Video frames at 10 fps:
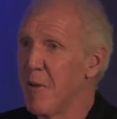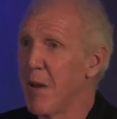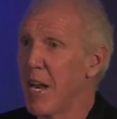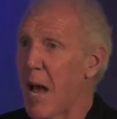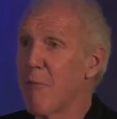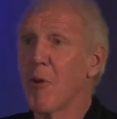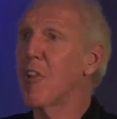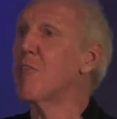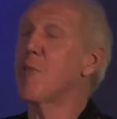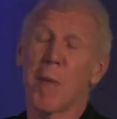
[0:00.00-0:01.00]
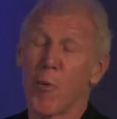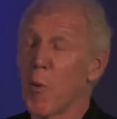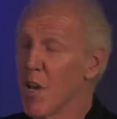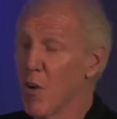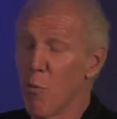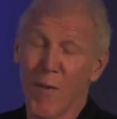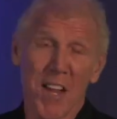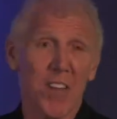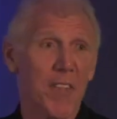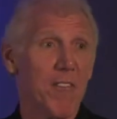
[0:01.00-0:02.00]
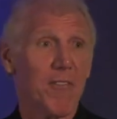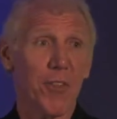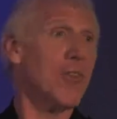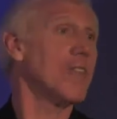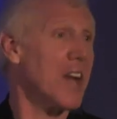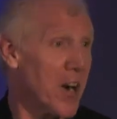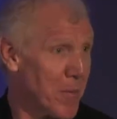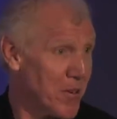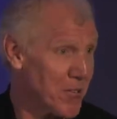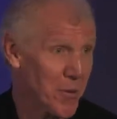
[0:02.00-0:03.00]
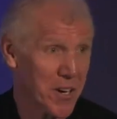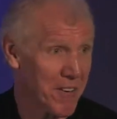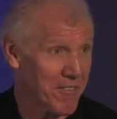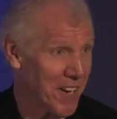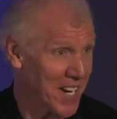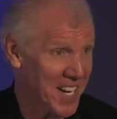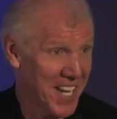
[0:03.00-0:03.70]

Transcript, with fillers: And I'm old enough to remember when they said that fluorocarbons were all fine.